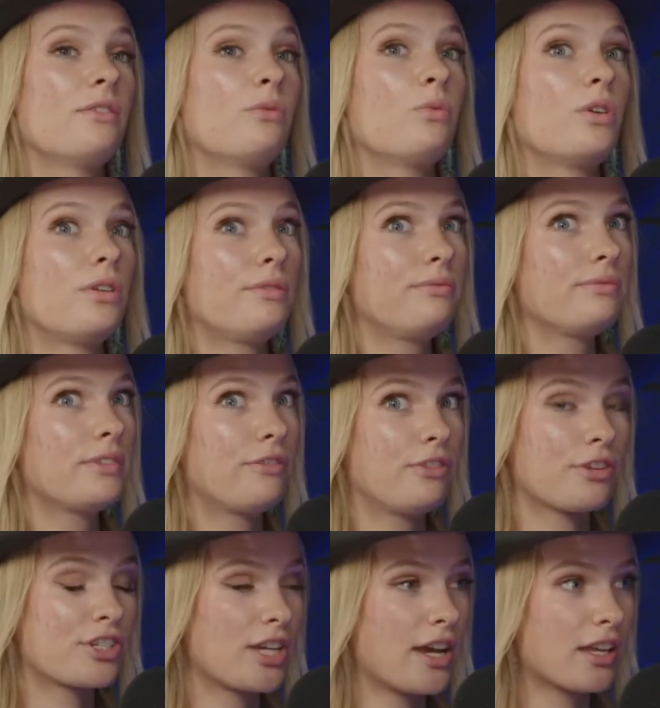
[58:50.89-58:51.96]
well, if
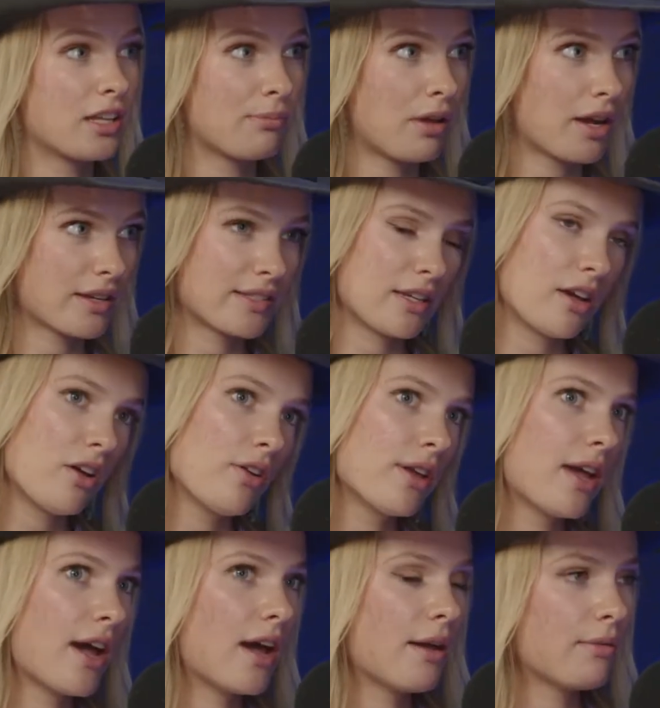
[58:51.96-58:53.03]
you're checking the box saying, oh
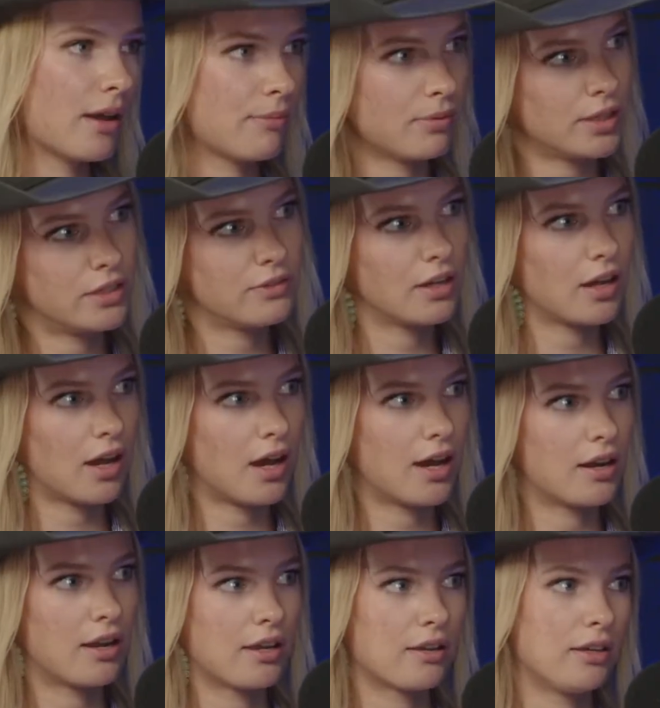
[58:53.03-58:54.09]
yeah, I believe in
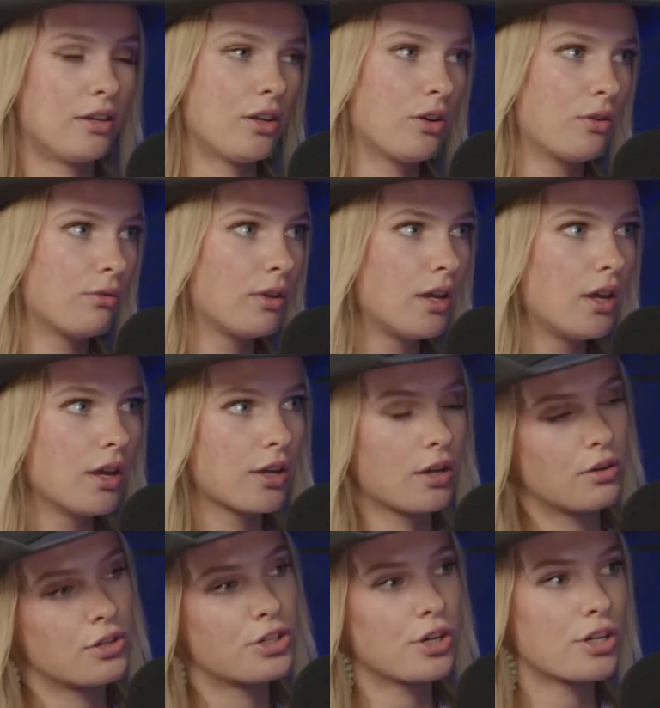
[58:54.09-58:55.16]
God, I,
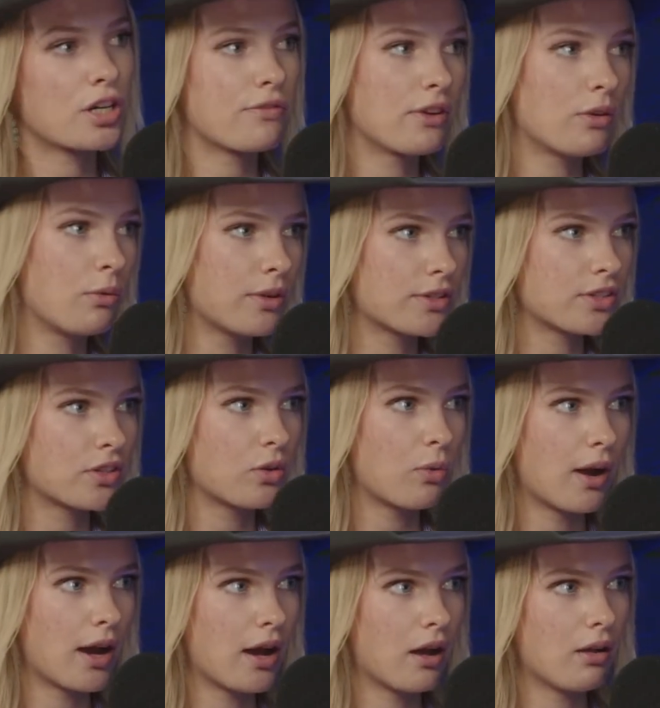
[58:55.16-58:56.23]
go to church every once in a
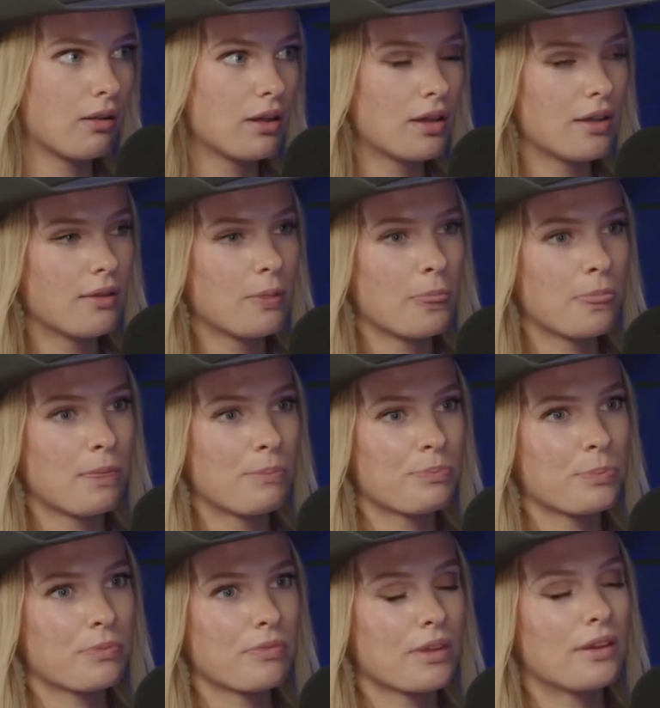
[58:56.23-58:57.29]
while.
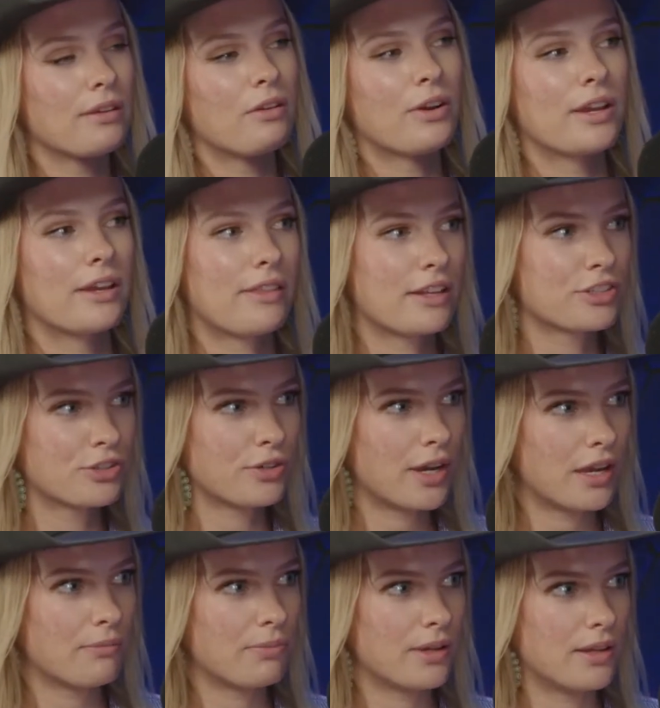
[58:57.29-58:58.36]
Okay, that's
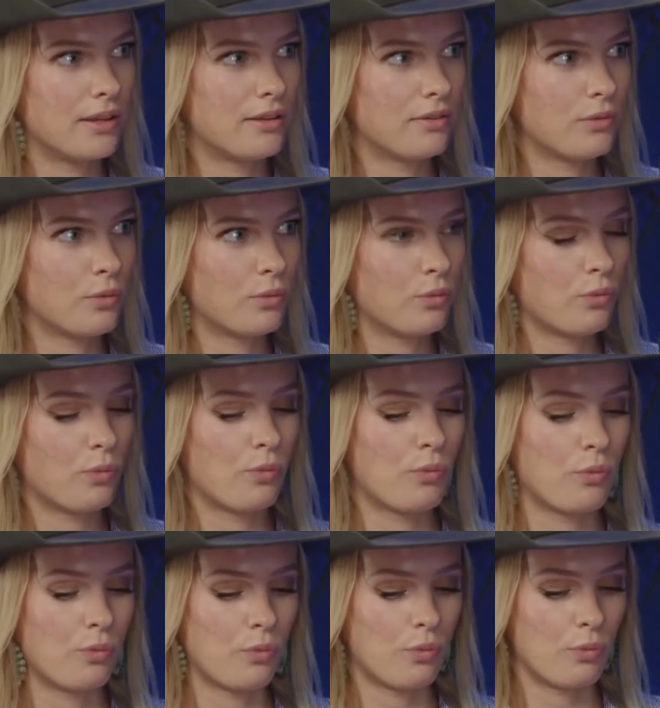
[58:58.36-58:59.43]
great. But
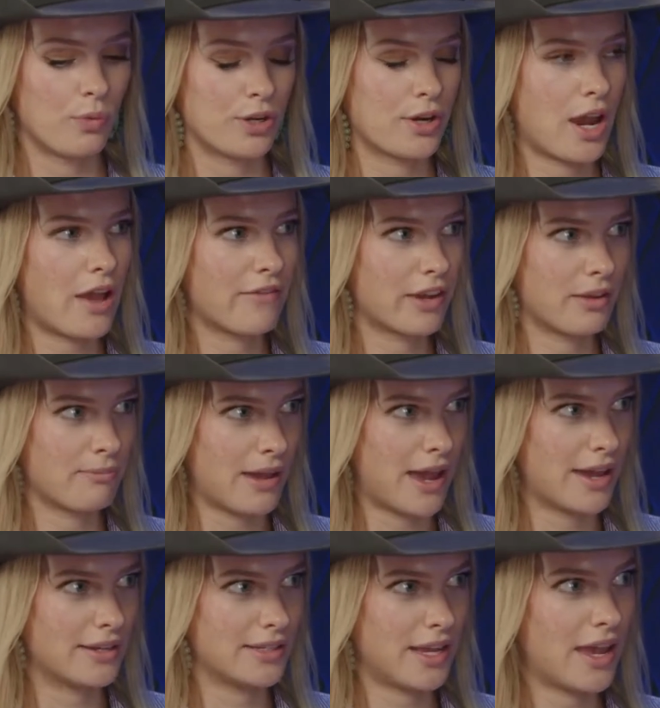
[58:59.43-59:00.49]
when you're having a
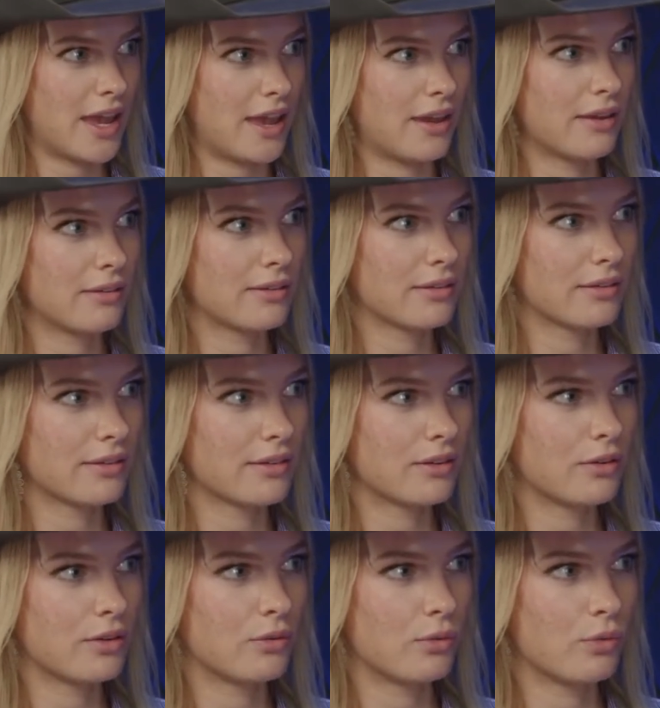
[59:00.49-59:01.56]
bad day,
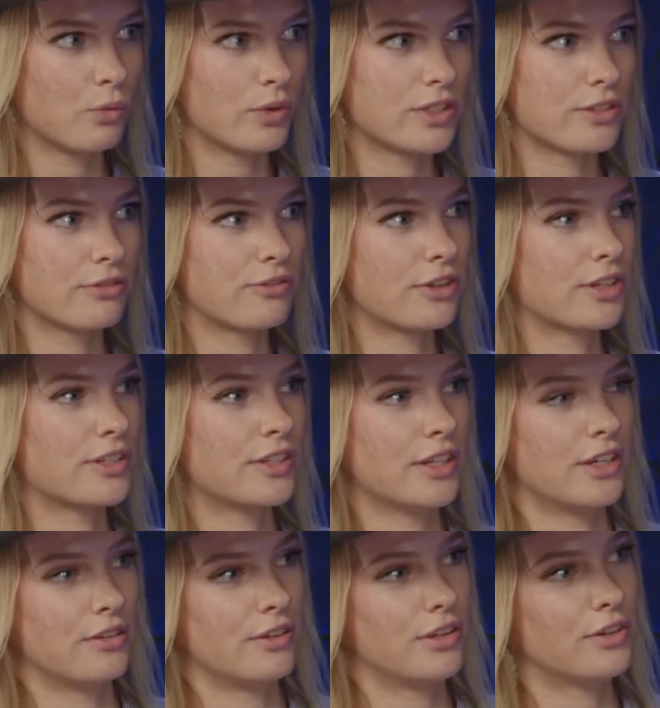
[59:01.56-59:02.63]
what's the first thing
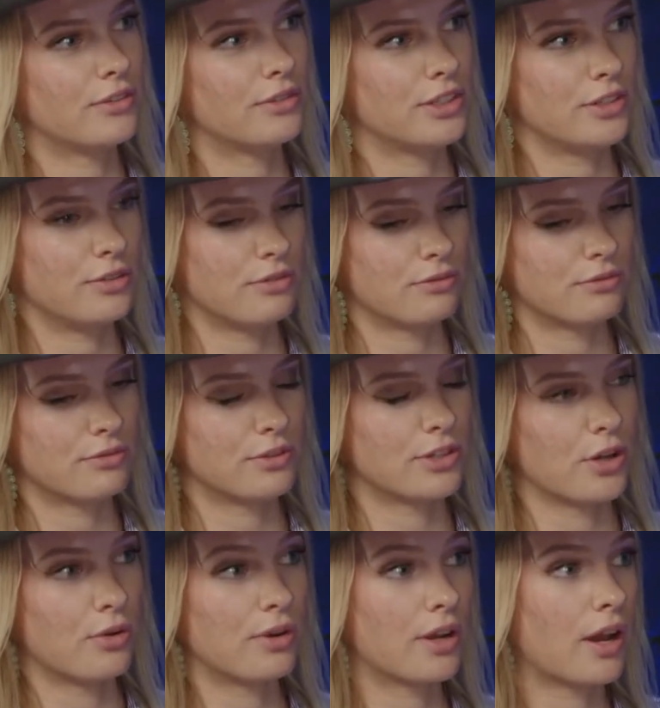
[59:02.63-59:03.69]
you do? Do you
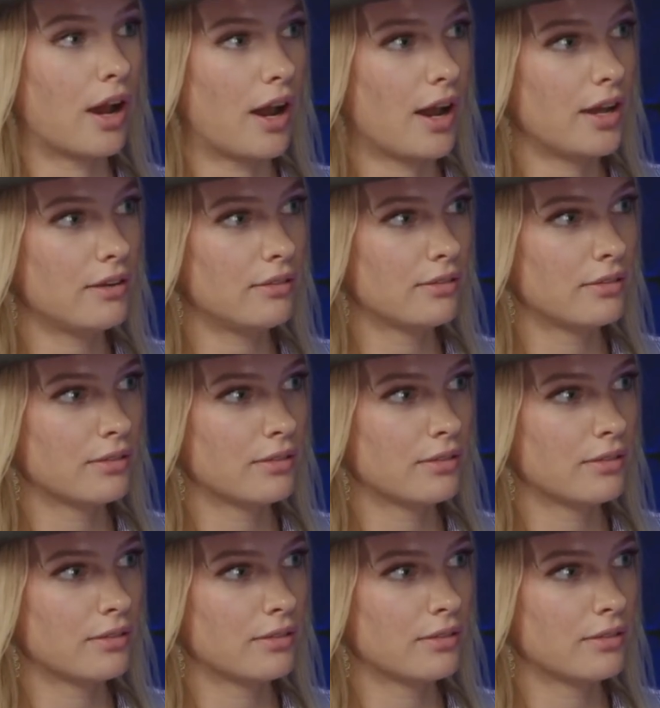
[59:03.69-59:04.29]
go to God,